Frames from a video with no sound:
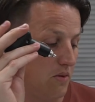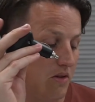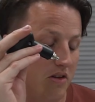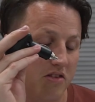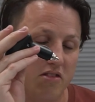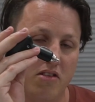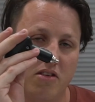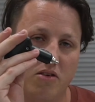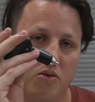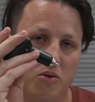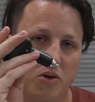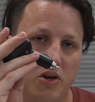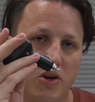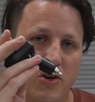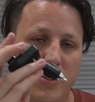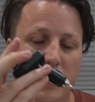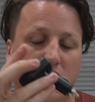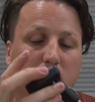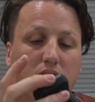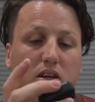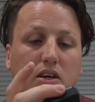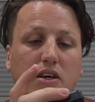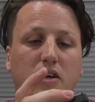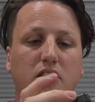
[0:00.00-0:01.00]
with this little
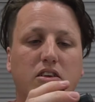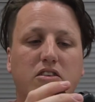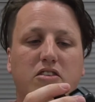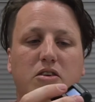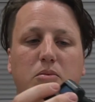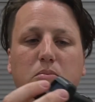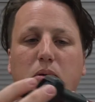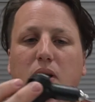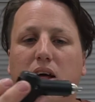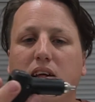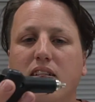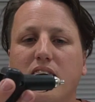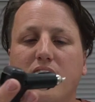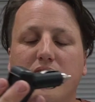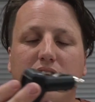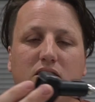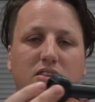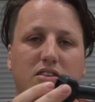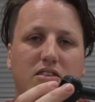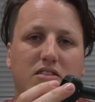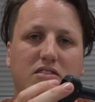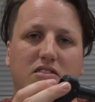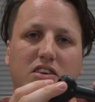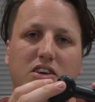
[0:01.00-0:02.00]
unit. So you plug that
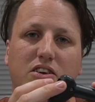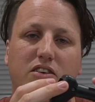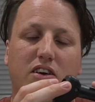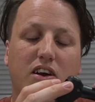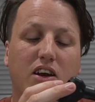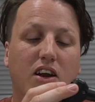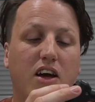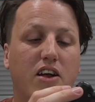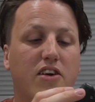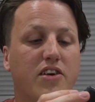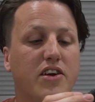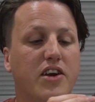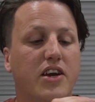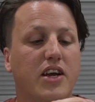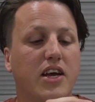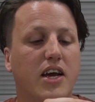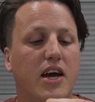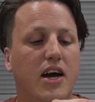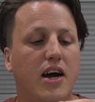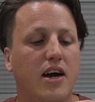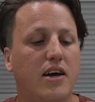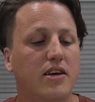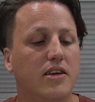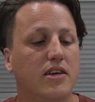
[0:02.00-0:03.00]
into the cigarette lighter in your
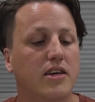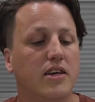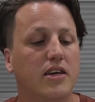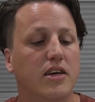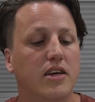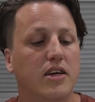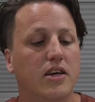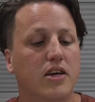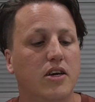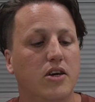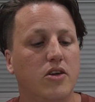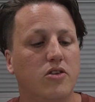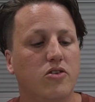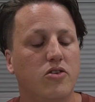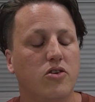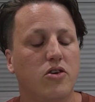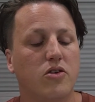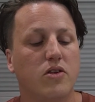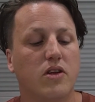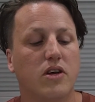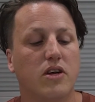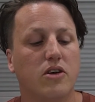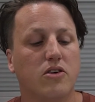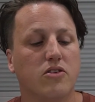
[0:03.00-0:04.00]
car,
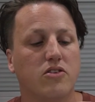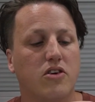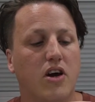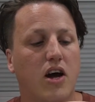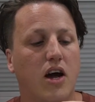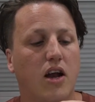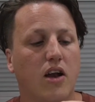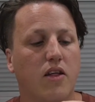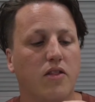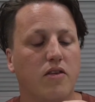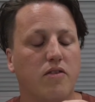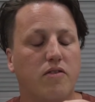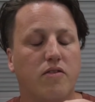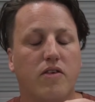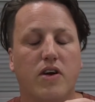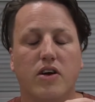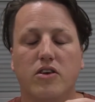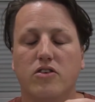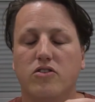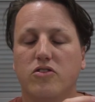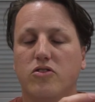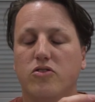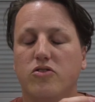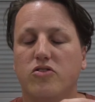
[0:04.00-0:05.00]
turn the little dial on the
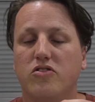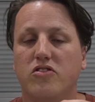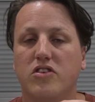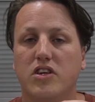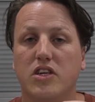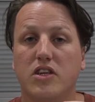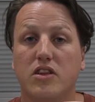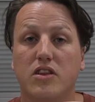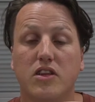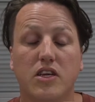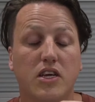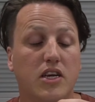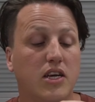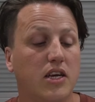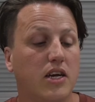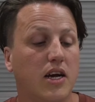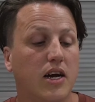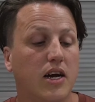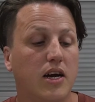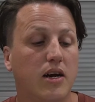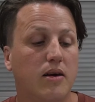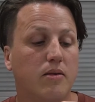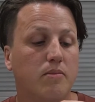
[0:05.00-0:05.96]
front to set the